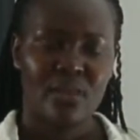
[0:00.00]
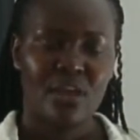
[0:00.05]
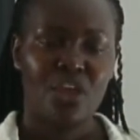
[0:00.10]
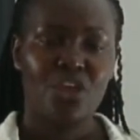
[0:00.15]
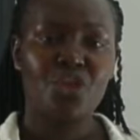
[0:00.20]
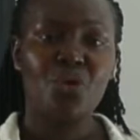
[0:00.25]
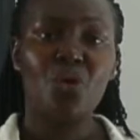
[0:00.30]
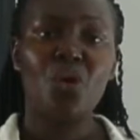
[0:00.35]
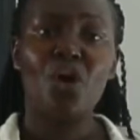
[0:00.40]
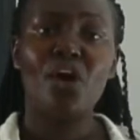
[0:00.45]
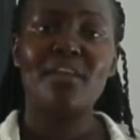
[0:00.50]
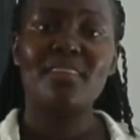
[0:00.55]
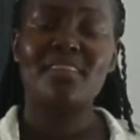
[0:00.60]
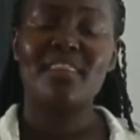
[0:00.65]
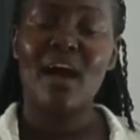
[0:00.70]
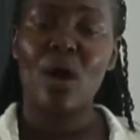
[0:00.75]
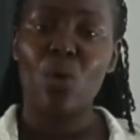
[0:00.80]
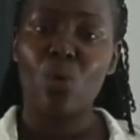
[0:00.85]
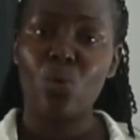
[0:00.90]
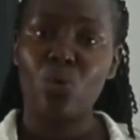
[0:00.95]
You load
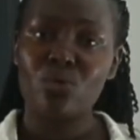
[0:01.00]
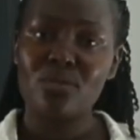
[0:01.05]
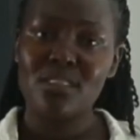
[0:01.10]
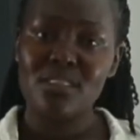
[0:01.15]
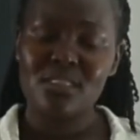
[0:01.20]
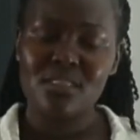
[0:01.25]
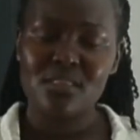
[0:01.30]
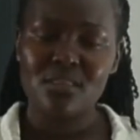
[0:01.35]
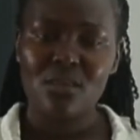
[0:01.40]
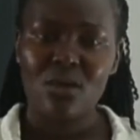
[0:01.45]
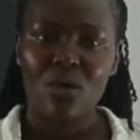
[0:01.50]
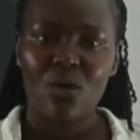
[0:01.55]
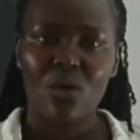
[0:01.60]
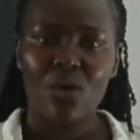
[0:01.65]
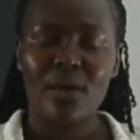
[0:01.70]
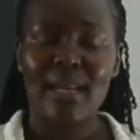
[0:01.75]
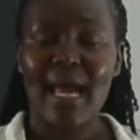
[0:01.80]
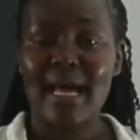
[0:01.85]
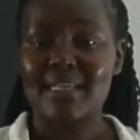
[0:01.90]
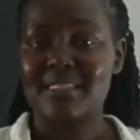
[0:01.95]
the goods
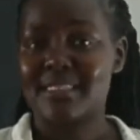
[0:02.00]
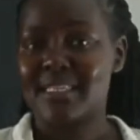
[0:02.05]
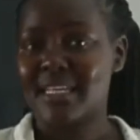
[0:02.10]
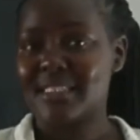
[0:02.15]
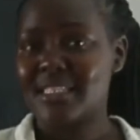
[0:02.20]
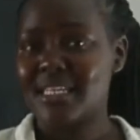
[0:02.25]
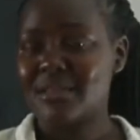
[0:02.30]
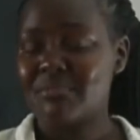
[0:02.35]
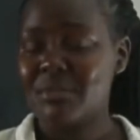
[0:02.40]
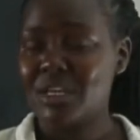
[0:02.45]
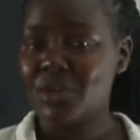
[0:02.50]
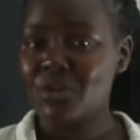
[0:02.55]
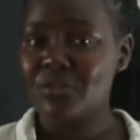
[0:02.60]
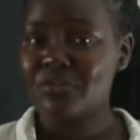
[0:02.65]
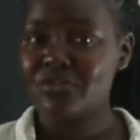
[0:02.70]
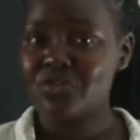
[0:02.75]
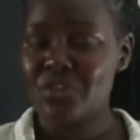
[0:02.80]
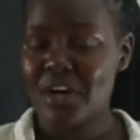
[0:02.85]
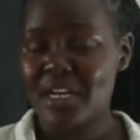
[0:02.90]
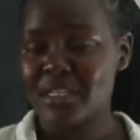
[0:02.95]
on a certain means
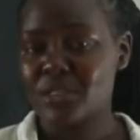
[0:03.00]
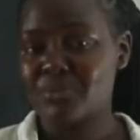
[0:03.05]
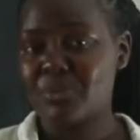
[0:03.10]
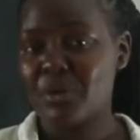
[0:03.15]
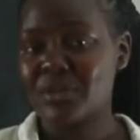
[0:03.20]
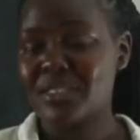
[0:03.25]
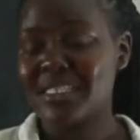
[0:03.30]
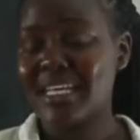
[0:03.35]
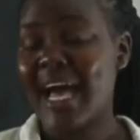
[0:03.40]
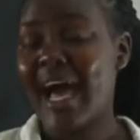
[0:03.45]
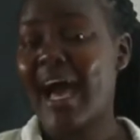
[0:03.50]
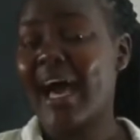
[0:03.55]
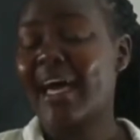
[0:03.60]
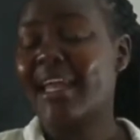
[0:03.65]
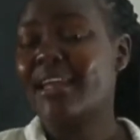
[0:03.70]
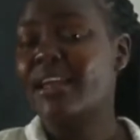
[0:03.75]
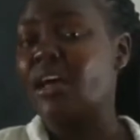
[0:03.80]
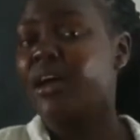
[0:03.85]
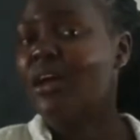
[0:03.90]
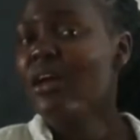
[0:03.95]
of transport
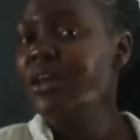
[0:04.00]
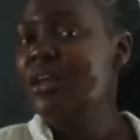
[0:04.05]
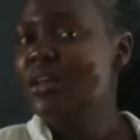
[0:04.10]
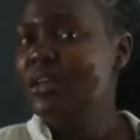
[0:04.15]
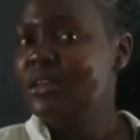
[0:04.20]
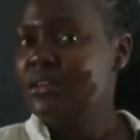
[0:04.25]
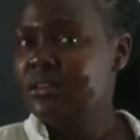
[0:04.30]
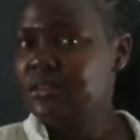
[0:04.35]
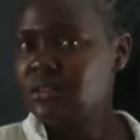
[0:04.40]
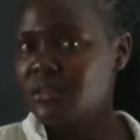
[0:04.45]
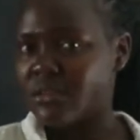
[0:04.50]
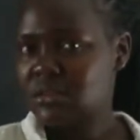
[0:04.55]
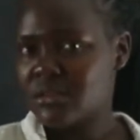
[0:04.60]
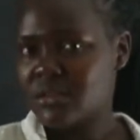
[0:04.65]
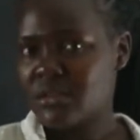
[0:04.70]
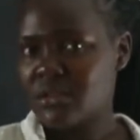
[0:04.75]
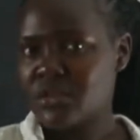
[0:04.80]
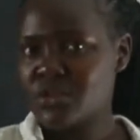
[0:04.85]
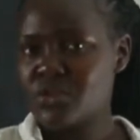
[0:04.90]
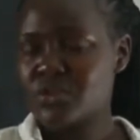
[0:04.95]
and
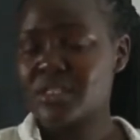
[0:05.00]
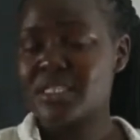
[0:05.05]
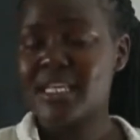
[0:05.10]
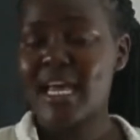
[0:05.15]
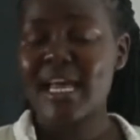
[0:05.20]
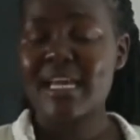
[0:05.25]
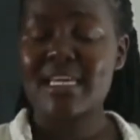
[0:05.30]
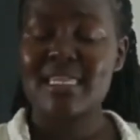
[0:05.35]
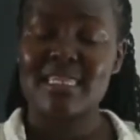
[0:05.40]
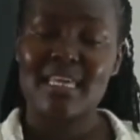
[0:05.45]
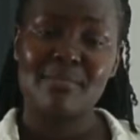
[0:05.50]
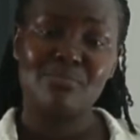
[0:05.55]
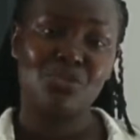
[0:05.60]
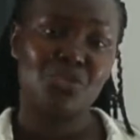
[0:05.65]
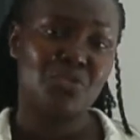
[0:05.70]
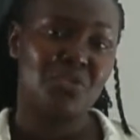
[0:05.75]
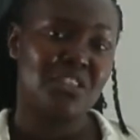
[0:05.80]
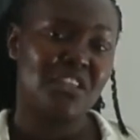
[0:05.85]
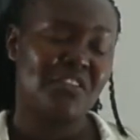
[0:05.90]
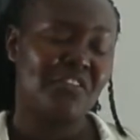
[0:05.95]
you take them
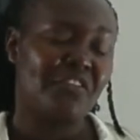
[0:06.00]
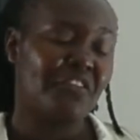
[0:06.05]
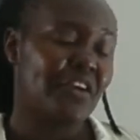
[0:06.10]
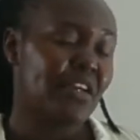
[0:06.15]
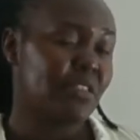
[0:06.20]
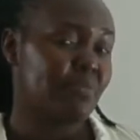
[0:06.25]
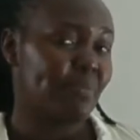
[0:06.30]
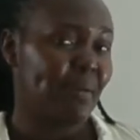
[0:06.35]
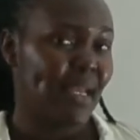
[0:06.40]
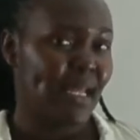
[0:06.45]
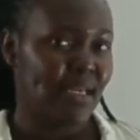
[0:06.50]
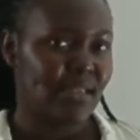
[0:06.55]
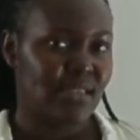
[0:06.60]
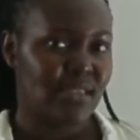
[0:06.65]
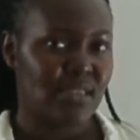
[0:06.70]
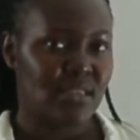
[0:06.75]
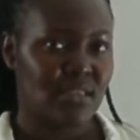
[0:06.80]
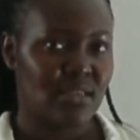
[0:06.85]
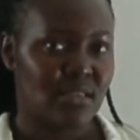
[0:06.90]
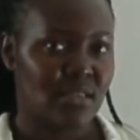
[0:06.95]
to different
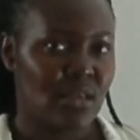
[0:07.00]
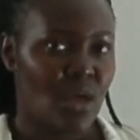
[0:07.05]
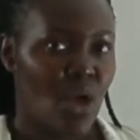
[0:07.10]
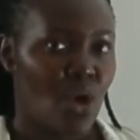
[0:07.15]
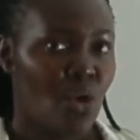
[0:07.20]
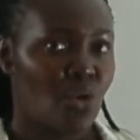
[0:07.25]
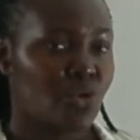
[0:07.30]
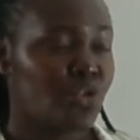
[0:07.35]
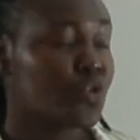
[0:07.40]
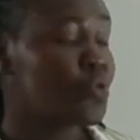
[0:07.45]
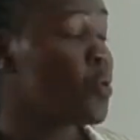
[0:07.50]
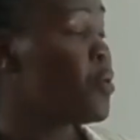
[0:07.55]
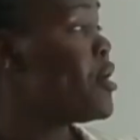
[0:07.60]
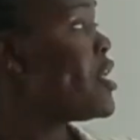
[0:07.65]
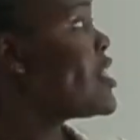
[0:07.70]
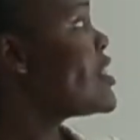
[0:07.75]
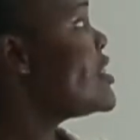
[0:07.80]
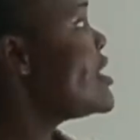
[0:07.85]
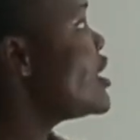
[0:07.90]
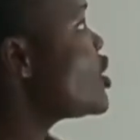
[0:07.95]
places. So
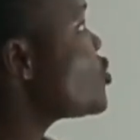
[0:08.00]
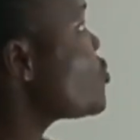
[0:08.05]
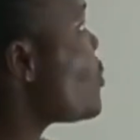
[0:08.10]
this